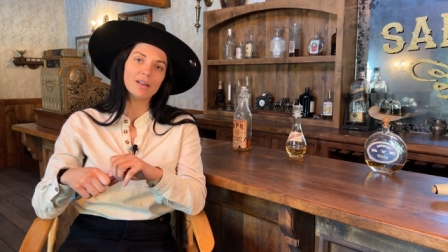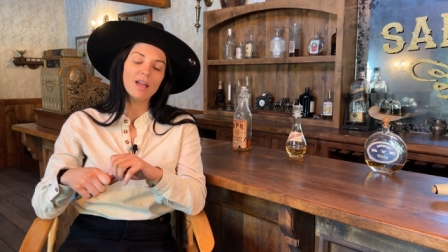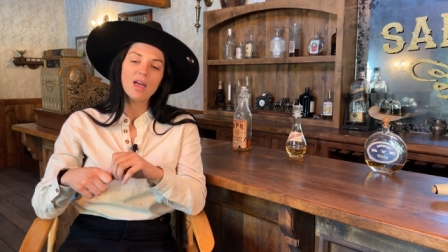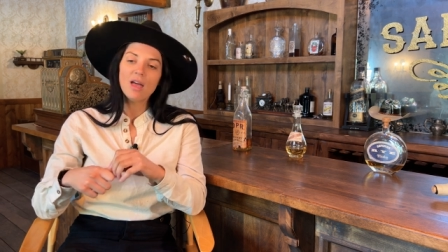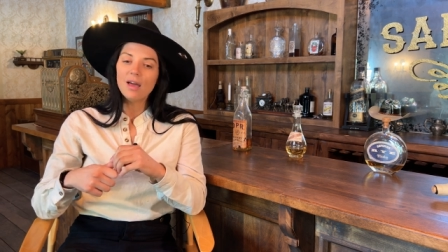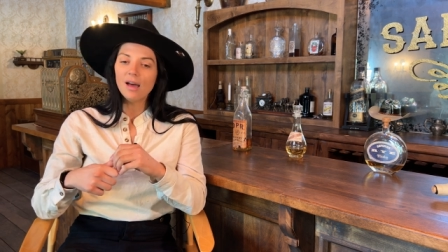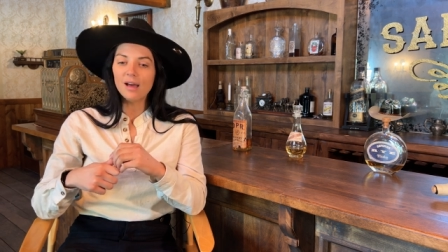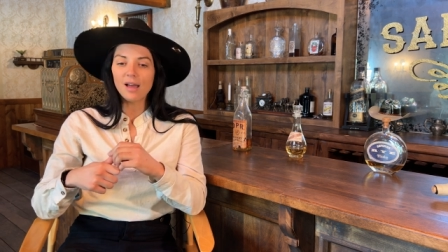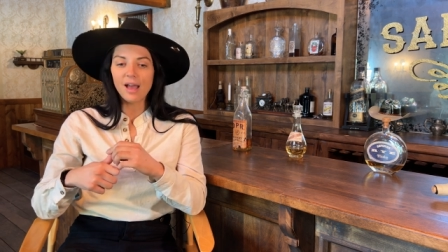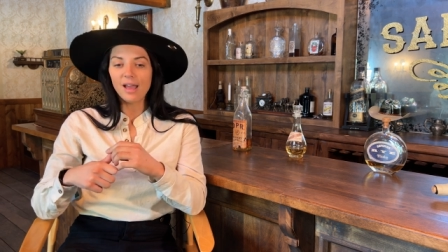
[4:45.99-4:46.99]
And
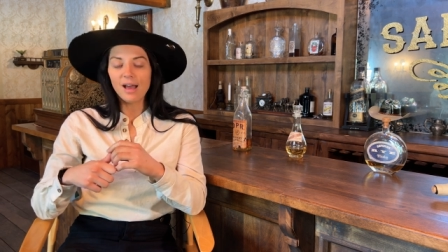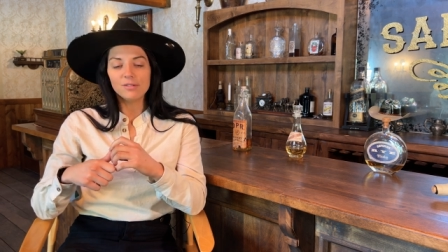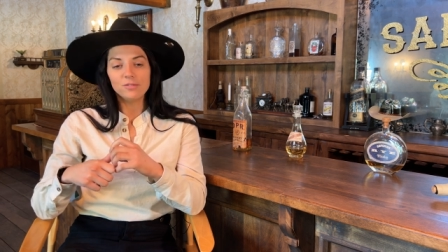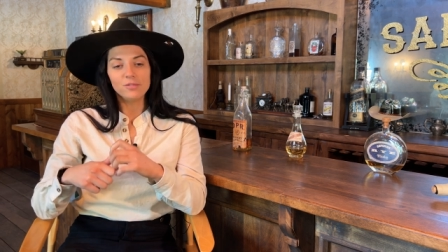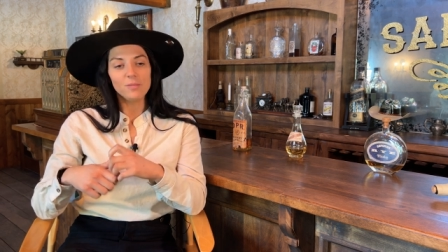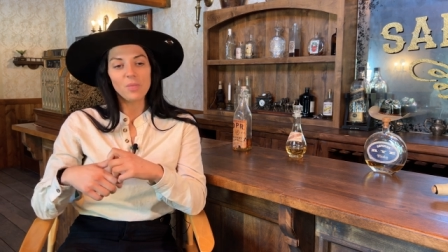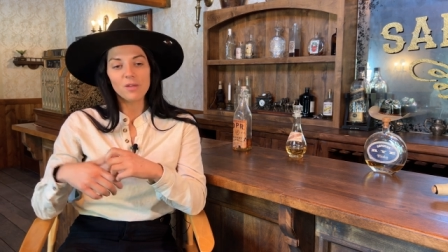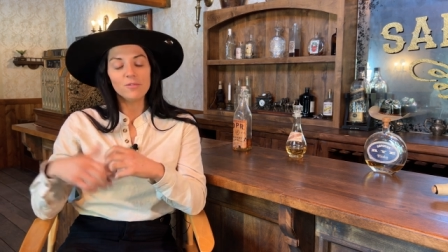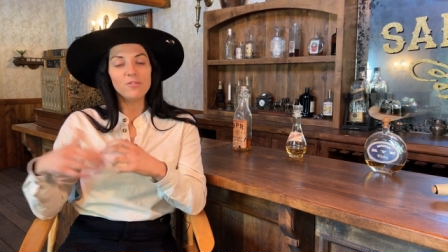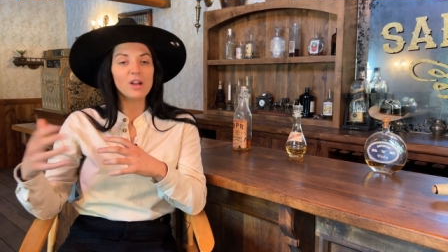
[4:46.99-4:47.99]
I have
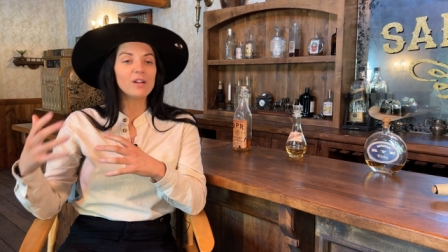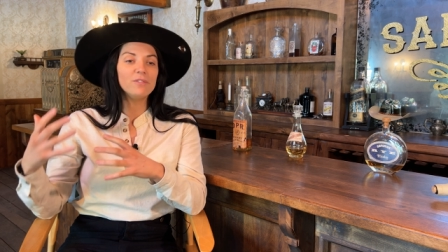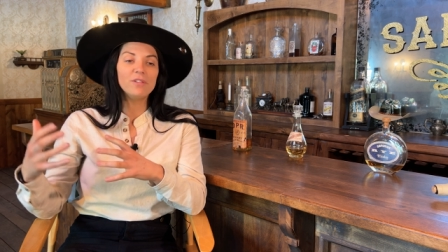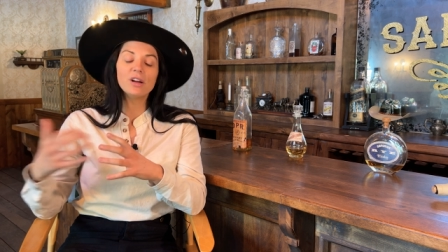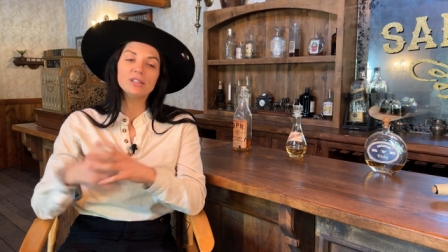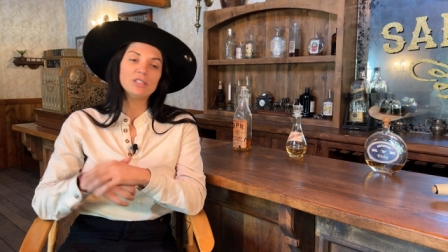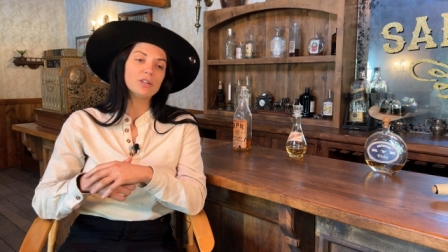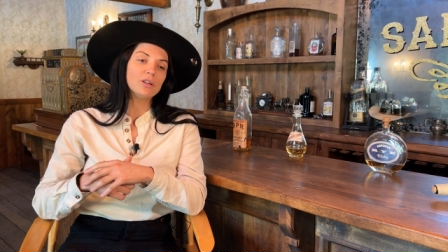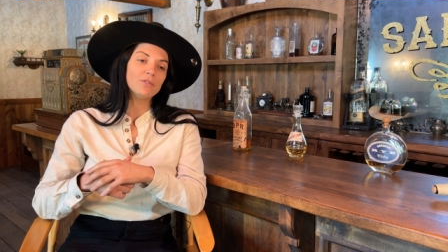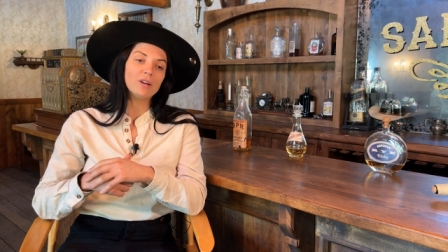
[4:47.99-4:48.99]
a very, very
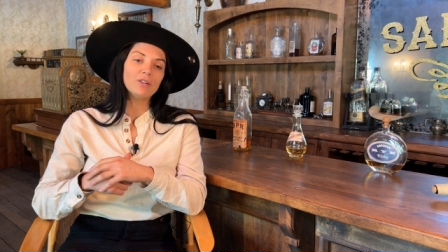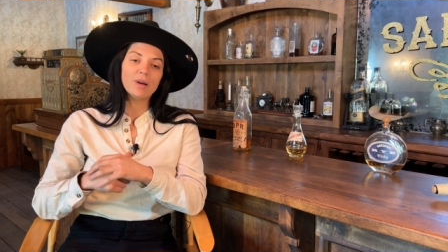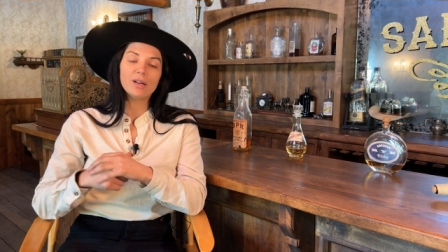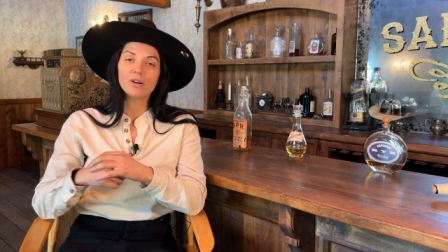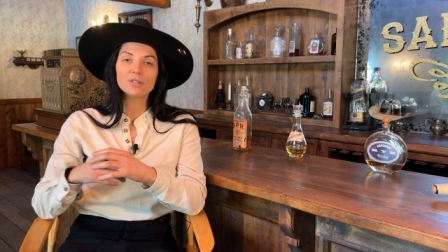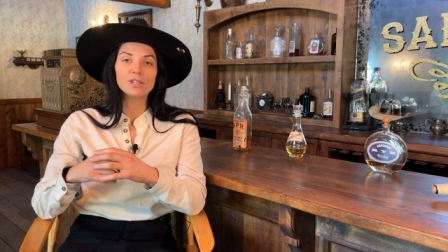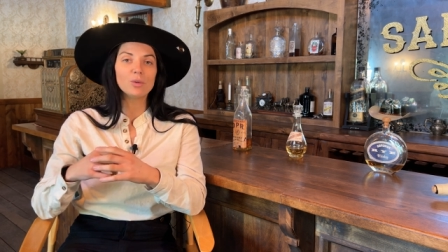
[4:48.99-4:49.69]
dear good friend of mine, R.C.